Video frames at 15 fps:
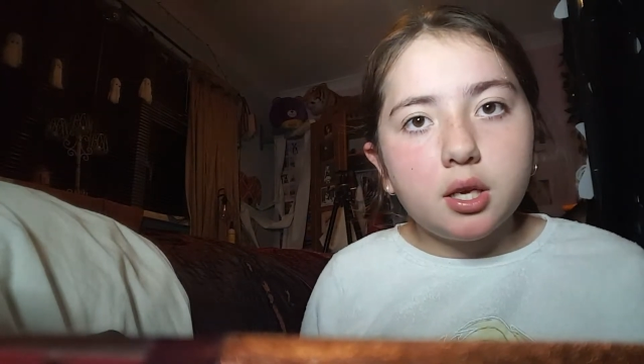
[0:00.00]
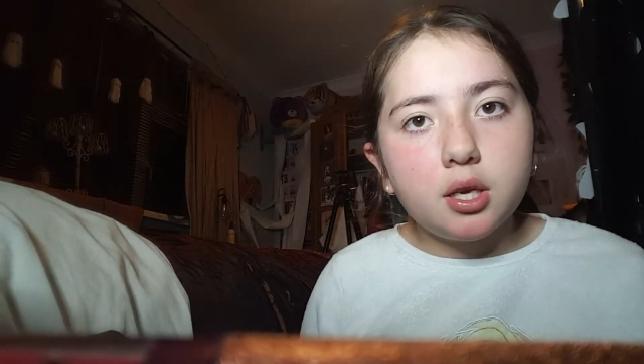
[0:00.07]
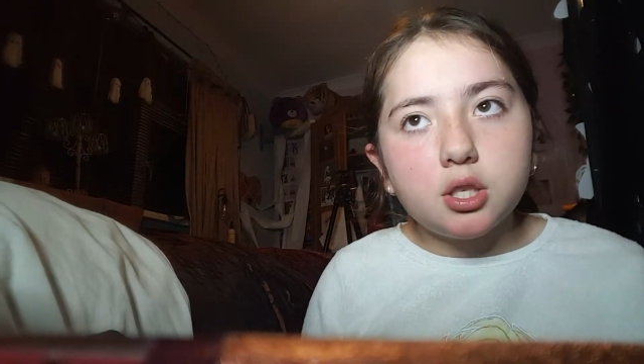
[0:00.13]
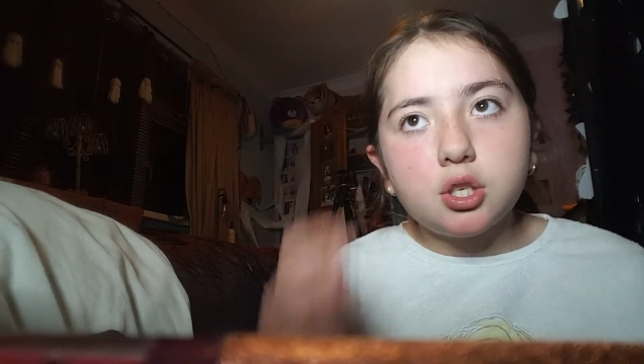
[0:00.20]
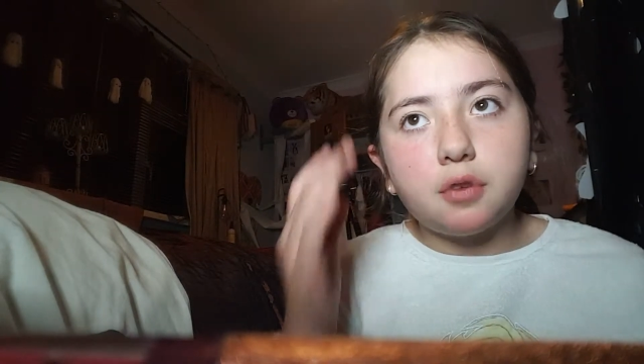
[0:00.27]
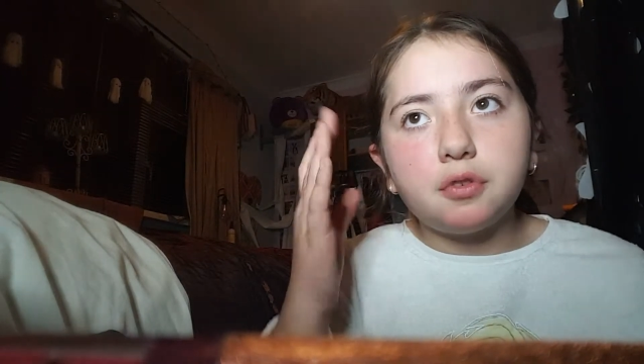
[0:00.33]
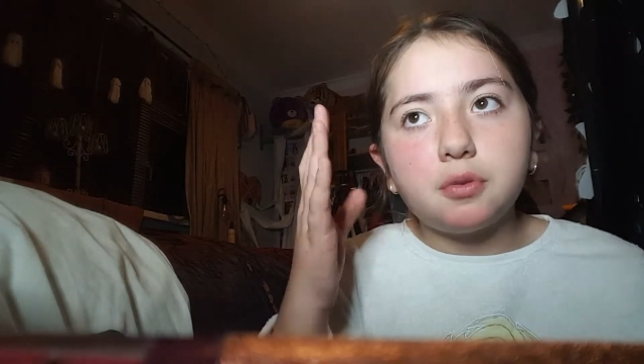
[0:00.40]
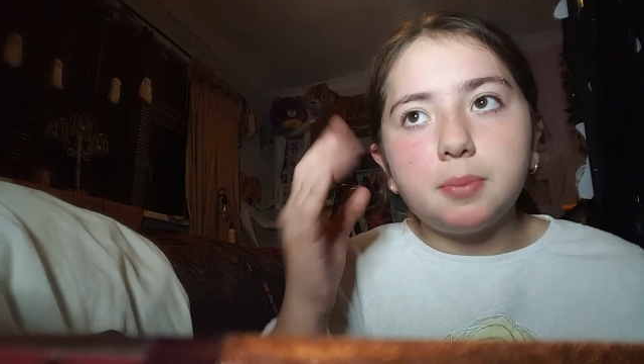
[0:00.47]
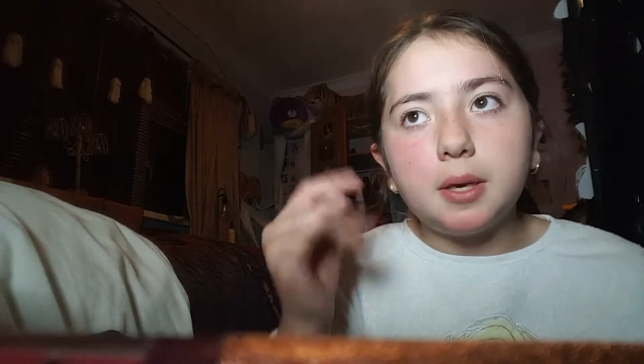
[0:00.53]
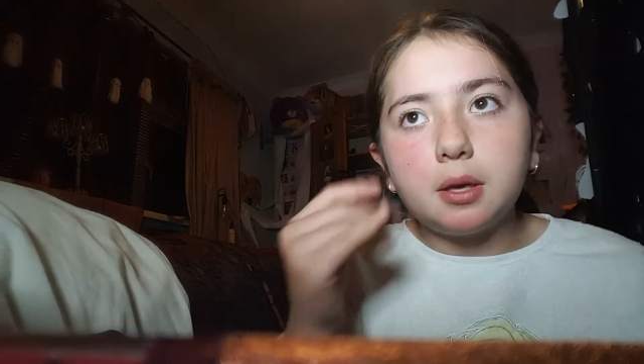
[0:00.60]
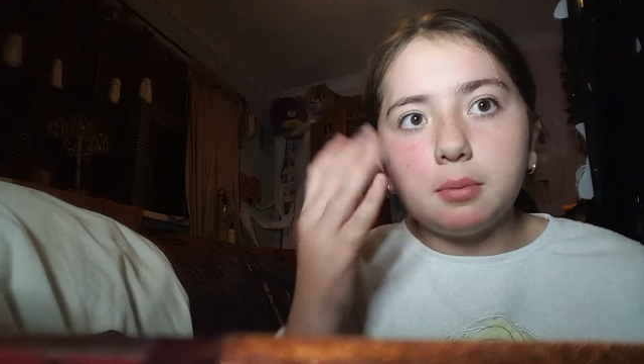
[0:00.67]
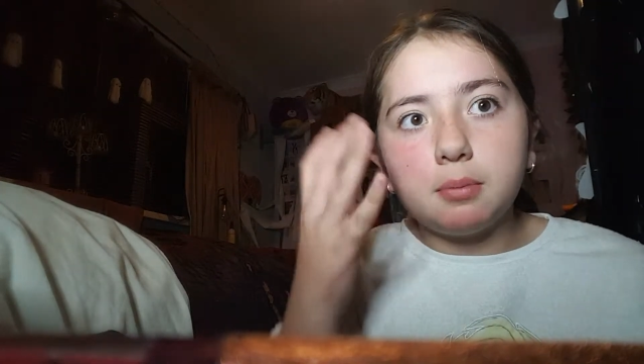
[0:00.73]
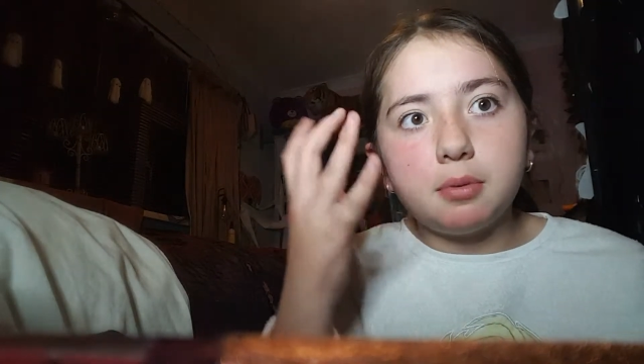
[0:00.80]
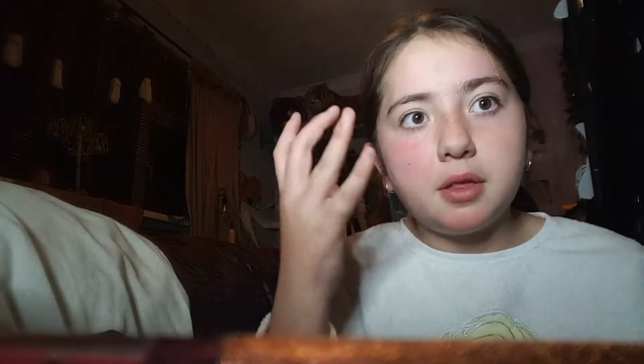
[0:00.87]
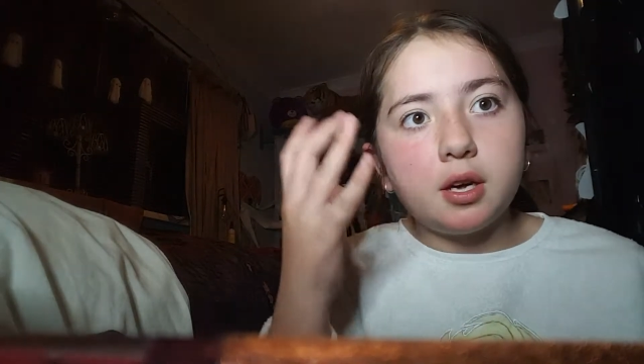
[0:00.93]
stuff to make
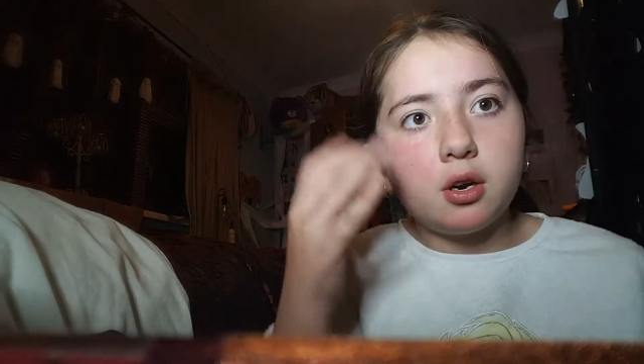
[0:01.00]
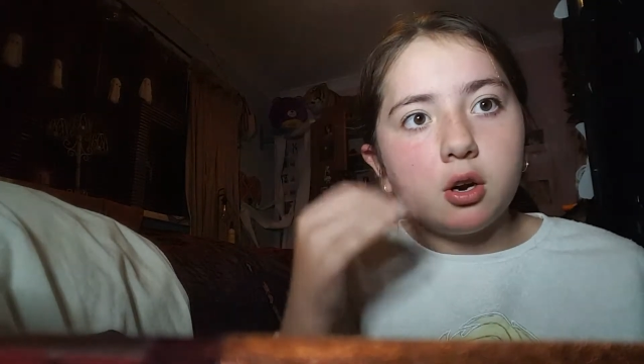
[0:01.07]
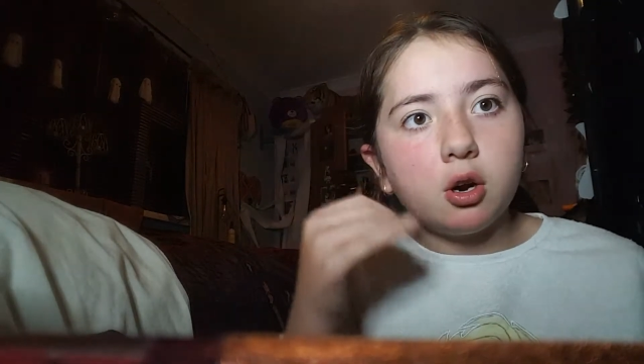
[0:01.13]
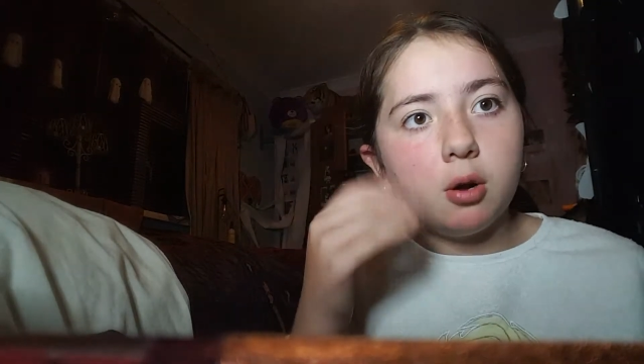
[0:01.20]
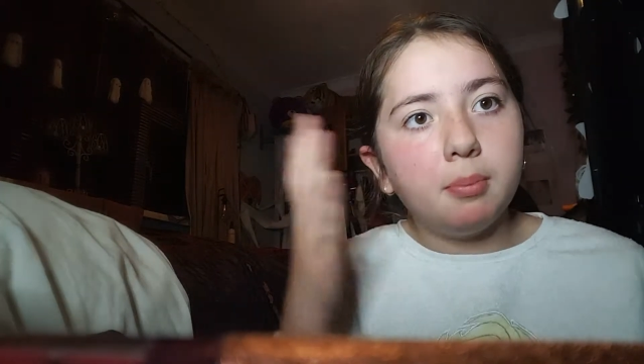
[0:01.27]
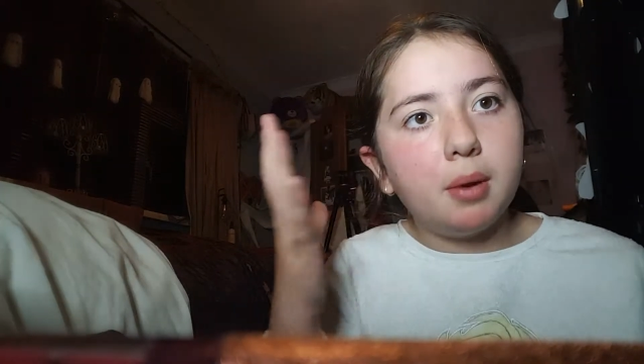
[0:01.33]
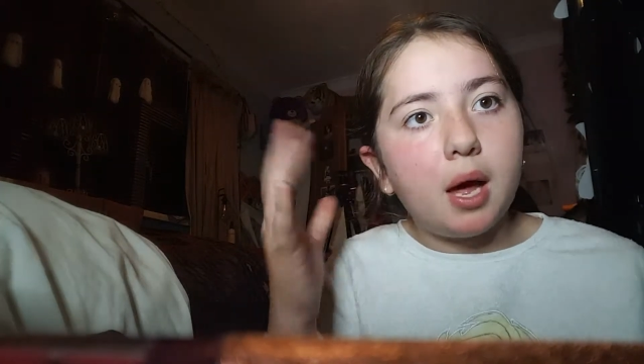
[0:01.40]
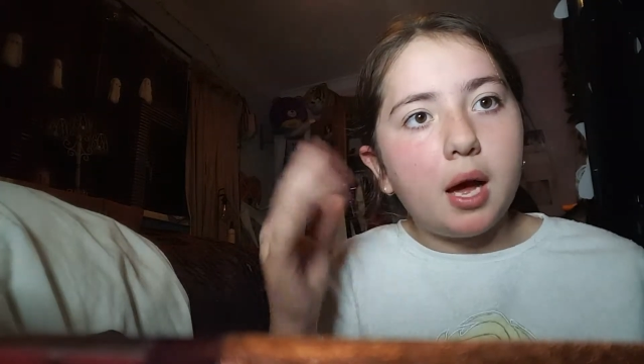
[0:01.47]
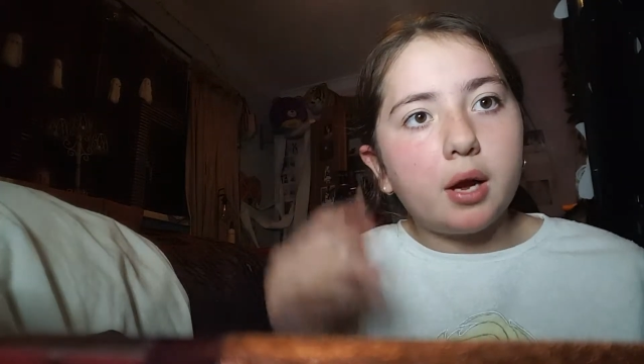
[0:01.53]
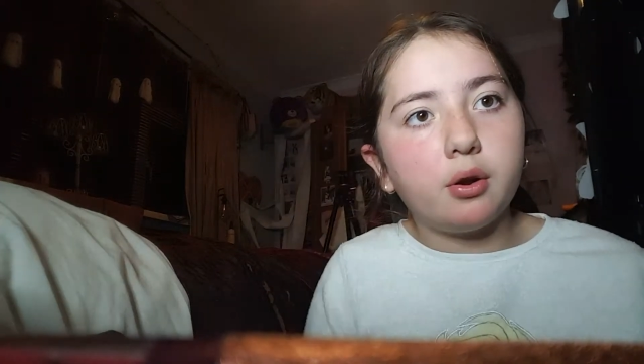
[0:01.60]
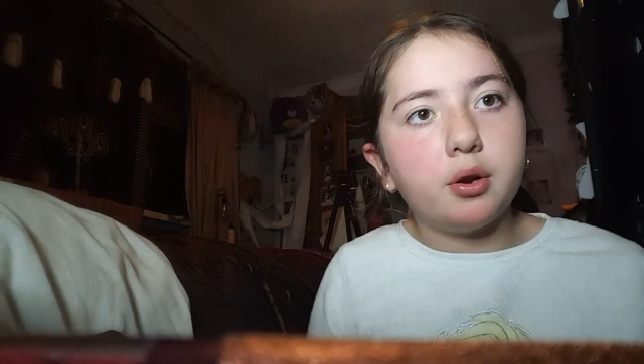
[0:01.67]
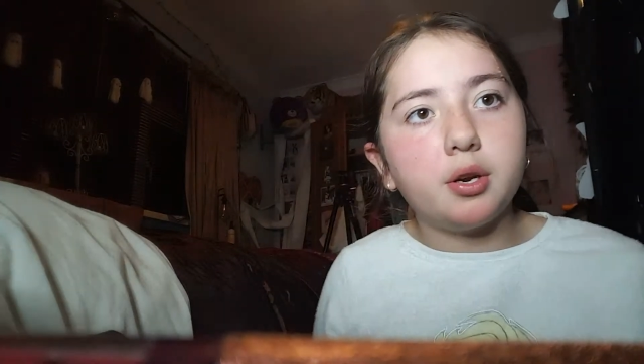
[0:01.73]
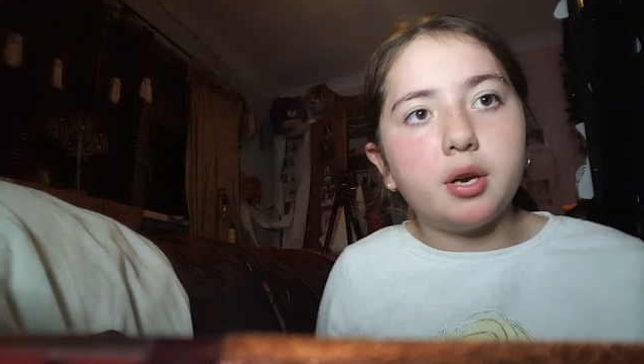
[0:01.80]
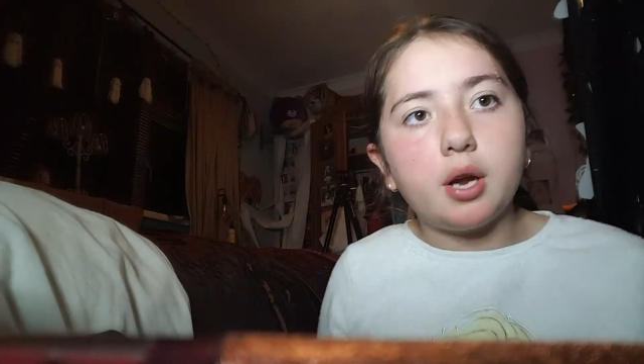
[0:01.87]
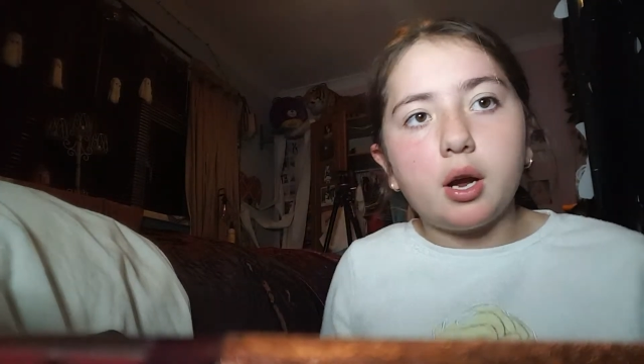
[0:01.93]
them thicker and
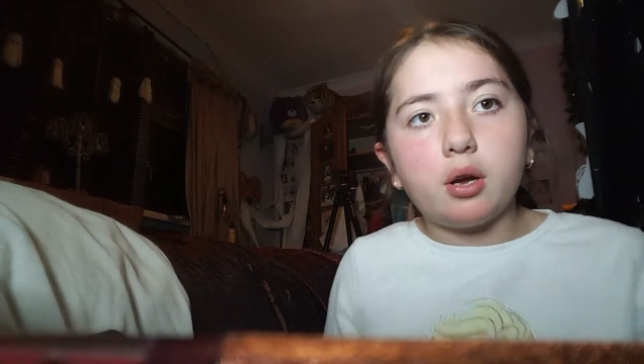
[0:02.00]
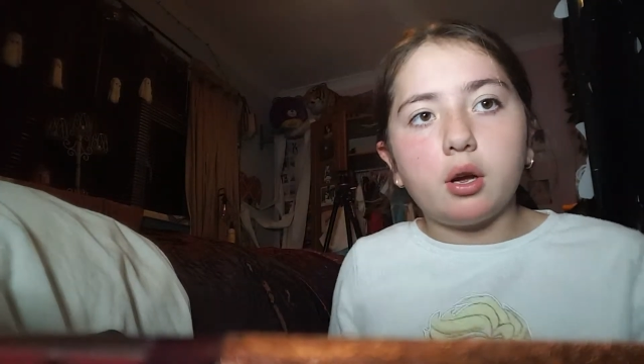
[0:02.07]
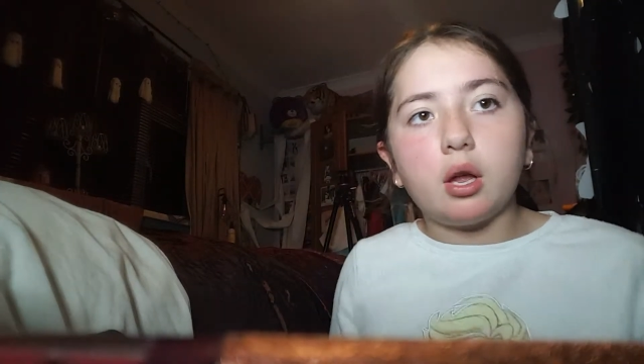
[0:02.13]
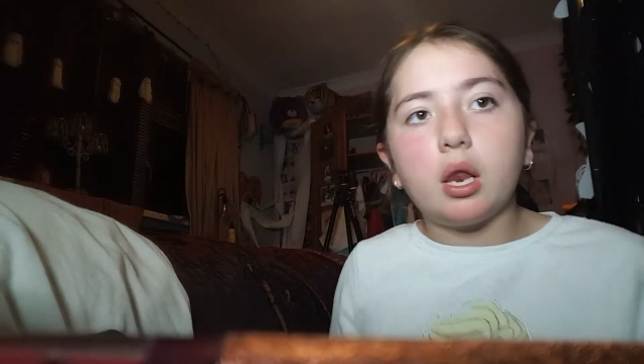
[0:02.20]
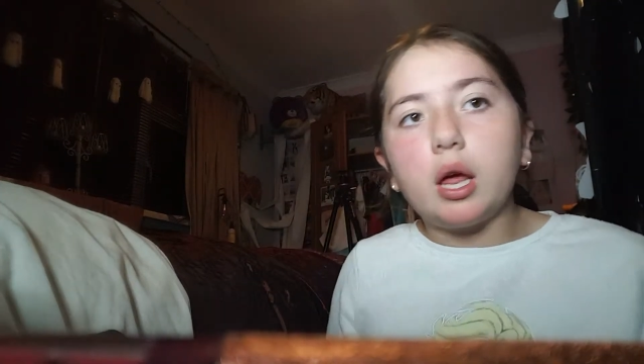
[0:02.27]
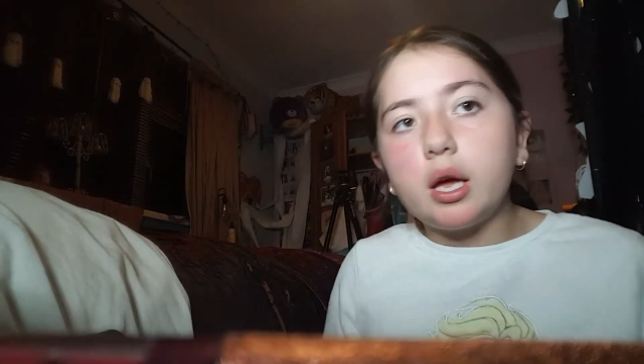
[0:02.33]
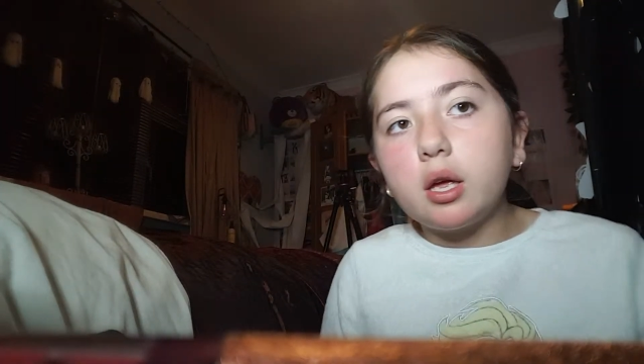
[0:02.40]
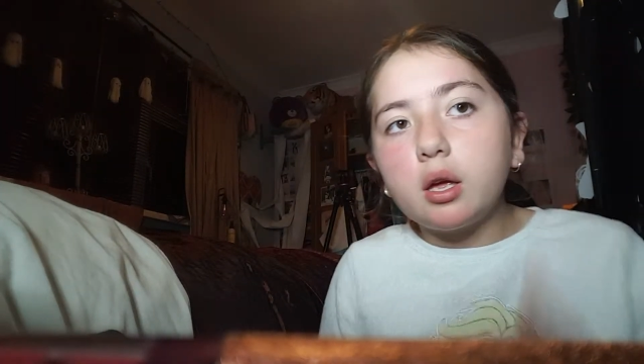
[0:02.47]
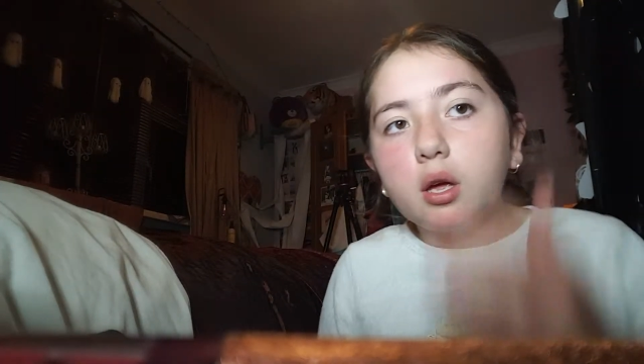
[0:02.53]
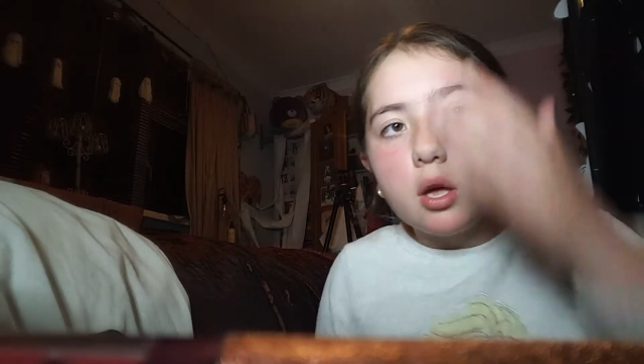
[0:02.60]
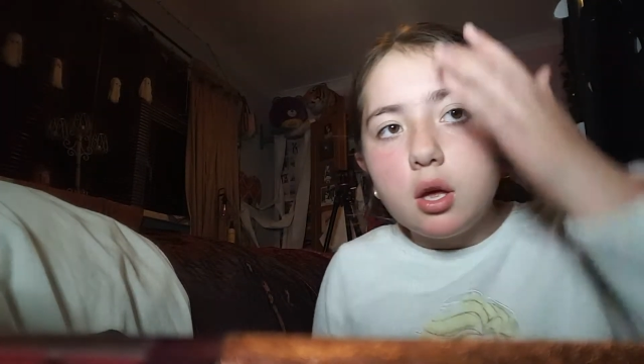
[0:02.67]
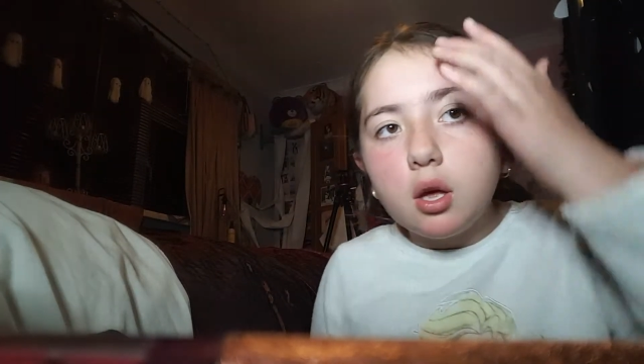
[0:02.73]
blacker and darker, like.